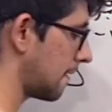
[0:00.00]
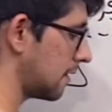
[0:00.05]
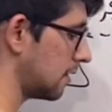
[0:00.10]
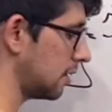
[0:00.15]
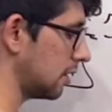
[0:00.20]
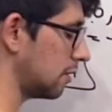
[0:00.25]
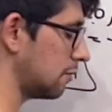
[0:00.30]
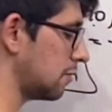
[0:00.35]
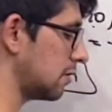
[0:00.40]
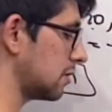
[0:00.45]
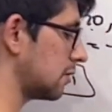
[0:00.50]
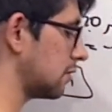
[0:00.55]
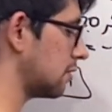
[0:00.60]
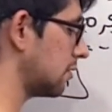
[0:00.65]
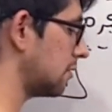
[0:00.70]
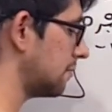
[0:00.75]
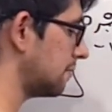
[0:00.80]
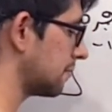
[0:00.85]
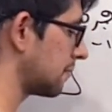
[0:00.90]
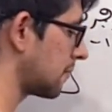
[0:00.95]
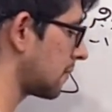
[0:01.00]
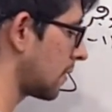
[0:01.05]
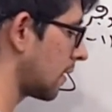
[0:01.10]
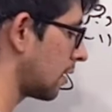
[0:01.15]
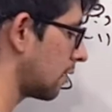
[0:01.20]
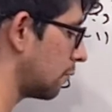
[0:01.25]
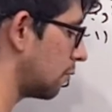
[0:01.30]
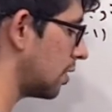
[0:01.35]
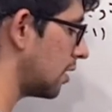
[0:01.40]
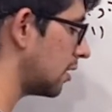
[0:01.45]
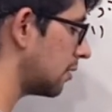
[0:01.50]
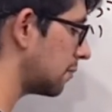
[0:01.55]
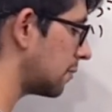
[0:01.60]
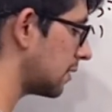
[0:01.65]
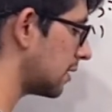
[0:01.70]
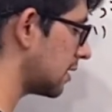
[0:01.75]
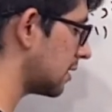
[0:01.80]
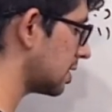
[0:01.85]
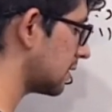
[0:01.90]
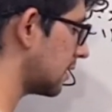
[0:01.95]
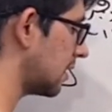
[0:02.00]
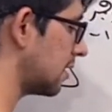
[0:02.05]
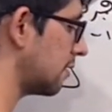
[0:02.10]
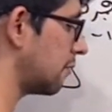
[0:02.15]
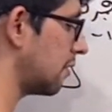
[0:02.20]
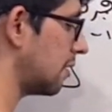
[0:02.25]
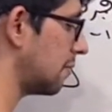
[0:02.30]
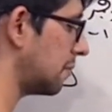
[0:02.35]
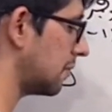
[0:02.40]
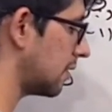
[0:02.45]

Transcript: Equals to 1 plus a1